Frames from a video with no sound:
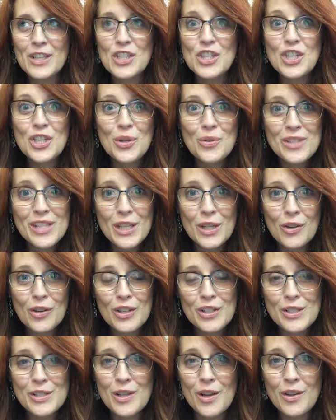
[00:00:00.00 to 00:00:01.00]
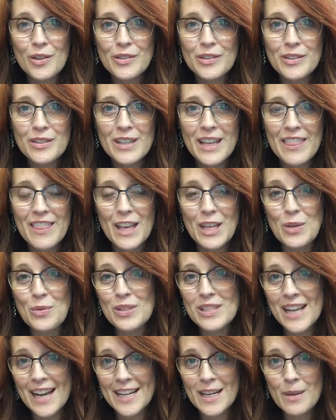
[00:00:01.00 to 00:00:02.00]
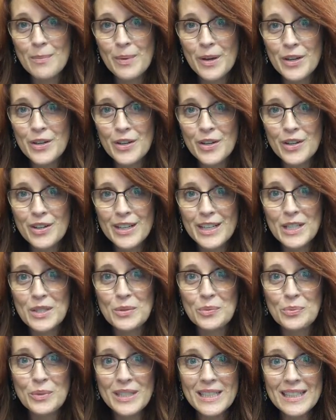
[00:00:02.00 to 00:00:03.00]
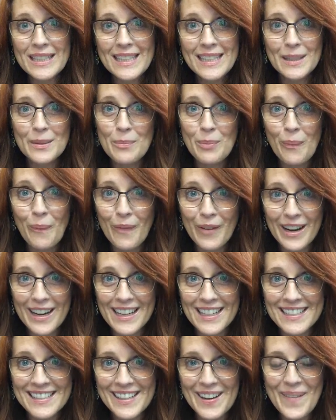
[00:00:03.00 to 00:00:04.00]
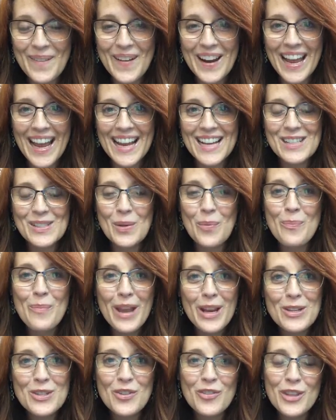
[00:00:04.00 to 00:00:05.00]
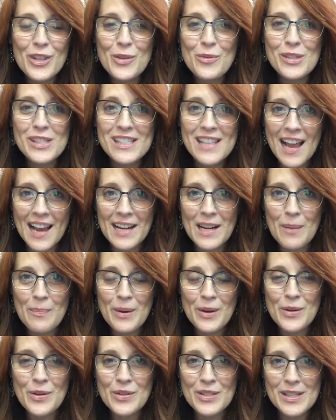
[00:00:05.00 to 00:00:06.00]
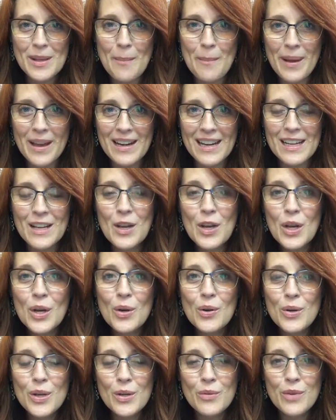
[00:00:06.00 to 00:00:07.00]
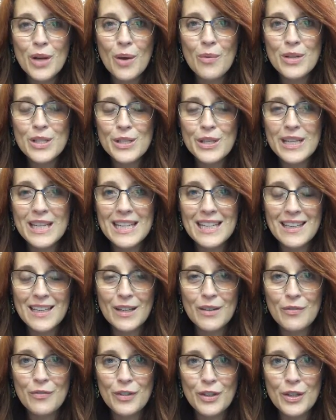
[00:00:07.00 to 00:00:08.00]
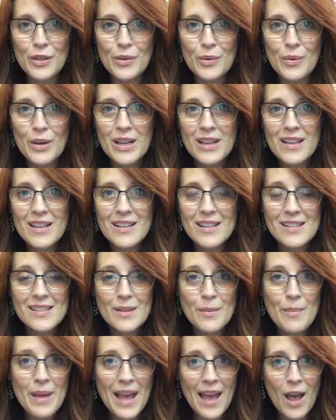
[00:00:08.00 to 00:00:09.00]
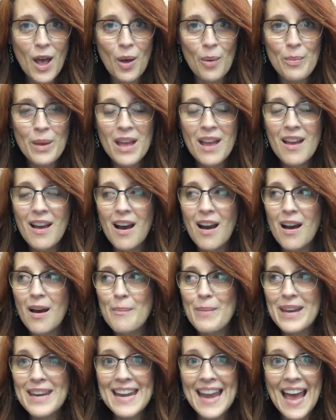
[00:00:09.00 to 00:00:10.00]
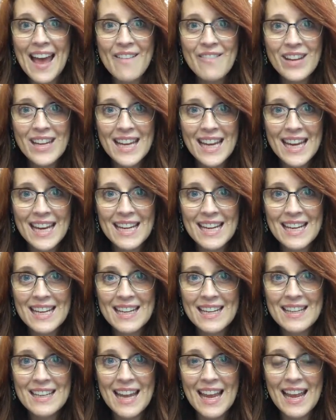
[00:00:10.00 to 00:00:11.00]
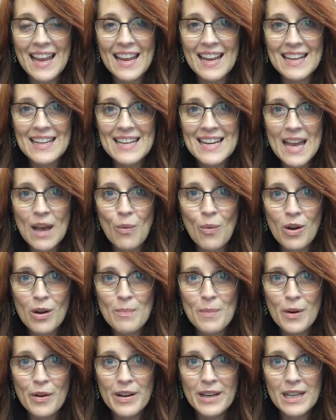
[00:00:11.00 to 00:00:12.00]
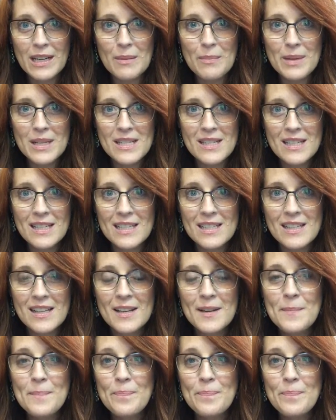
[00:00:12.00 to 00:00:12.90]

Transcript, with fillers: choosing your consultant that you sign up under is really important, okay? So make sure that you sign up under somebody who you know is going to give you some help. Navigating a network marketing business